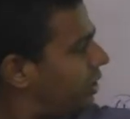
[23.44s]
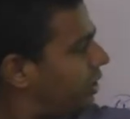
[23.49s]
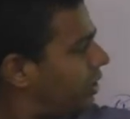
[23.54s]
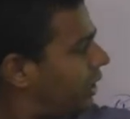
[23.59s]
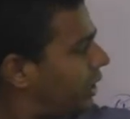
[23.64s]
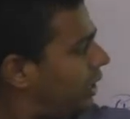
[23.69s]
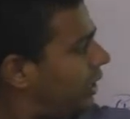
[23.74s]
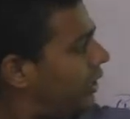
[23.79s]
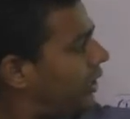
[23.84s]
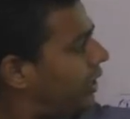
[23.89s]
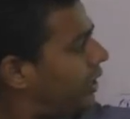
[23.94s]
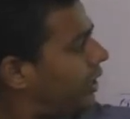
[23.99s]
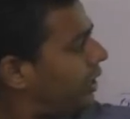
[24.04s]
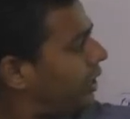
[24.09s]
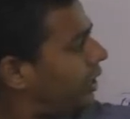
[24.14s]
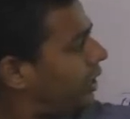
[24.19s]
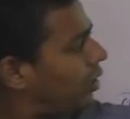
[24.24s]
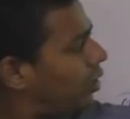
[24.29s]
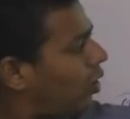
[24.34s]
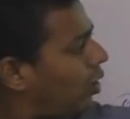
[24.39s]
is
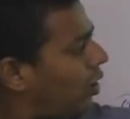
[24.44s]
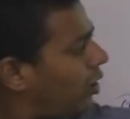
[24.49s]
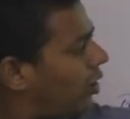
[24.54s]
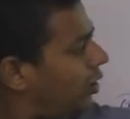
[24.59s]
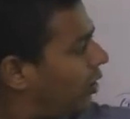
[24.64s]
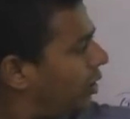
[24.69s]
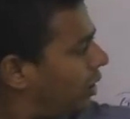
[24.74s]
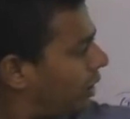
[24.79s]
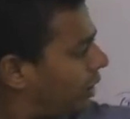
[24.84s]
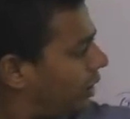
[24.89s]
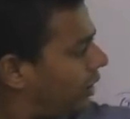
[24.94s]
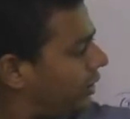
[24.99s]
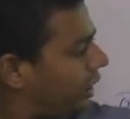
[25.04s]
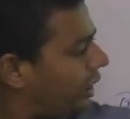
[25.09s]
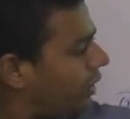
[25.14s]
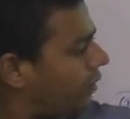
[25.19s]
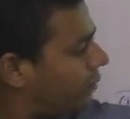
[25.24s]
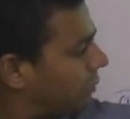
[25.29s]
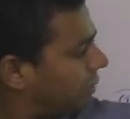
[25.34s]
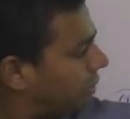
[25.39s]
written in log,
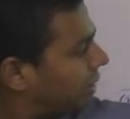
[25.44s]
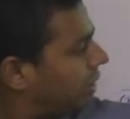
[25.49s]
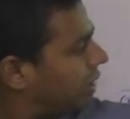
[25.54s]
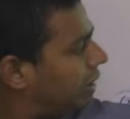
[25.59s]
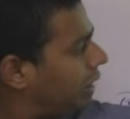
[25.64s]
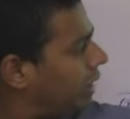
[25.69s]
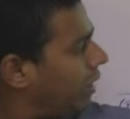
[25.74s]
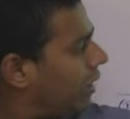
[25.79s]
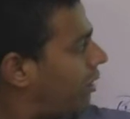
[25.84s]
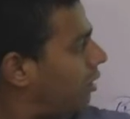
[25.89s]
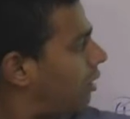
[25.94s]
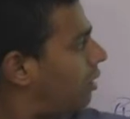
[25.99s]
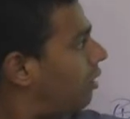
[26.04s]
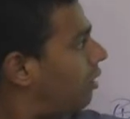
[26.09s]
little detail.